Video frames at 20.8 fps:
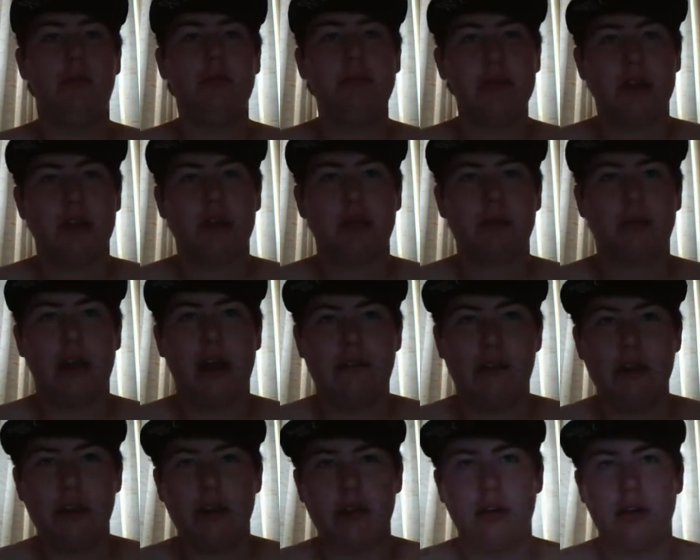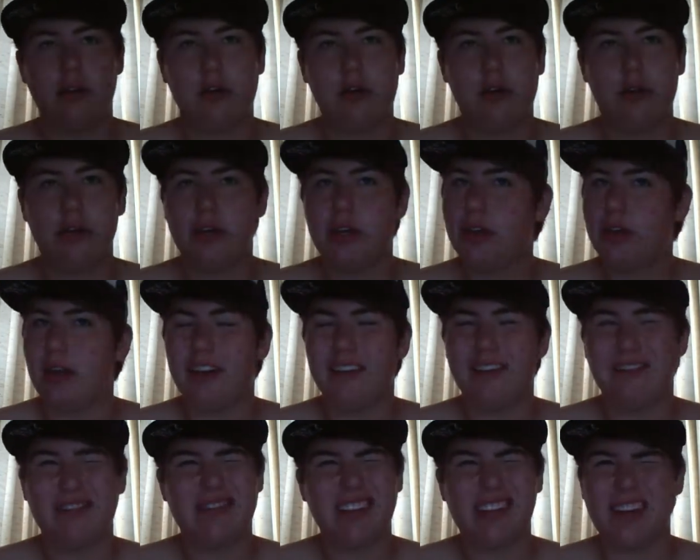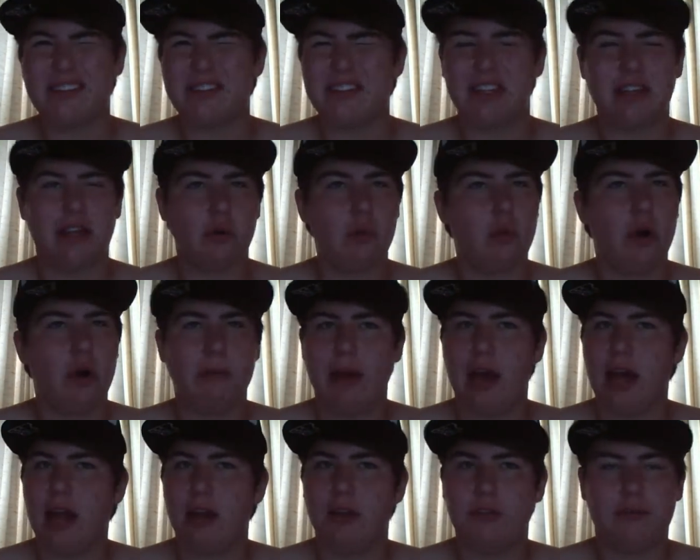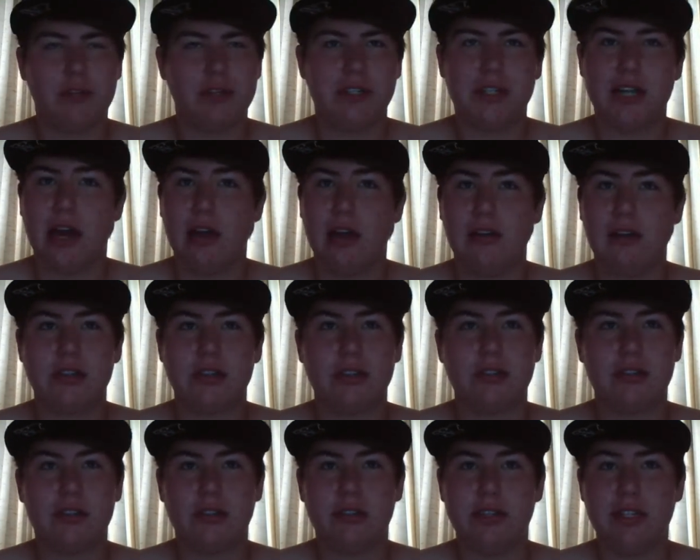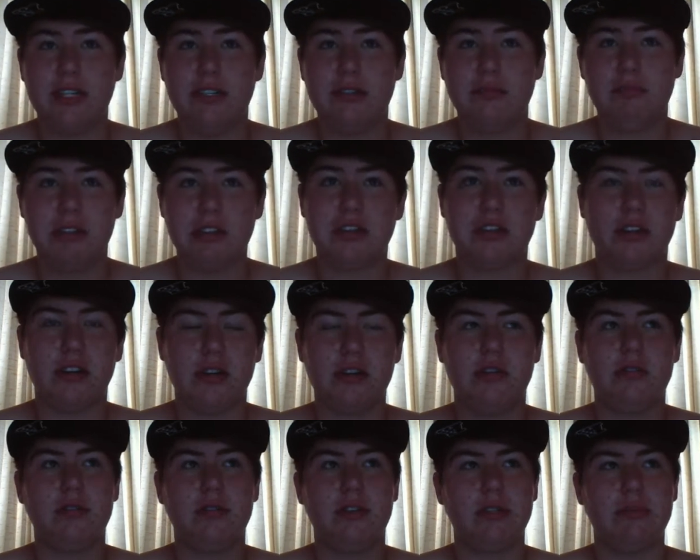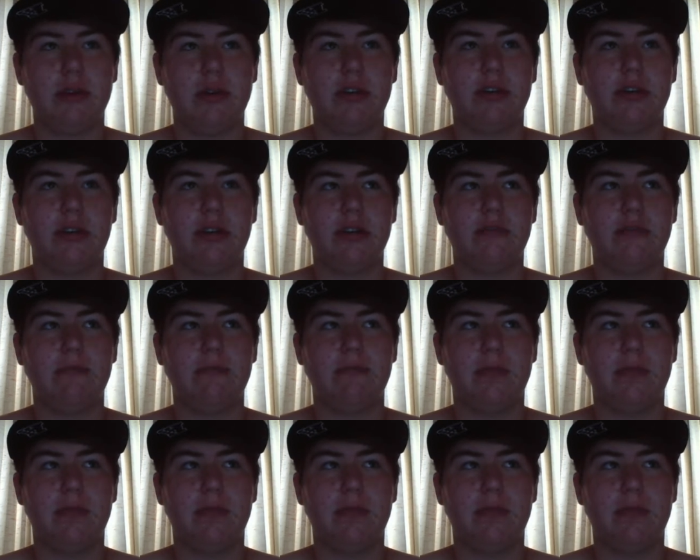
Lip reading: be a good one. I've heard it only. I think I've seen like one battle of Rich Dollars. He's good. He's pretty good.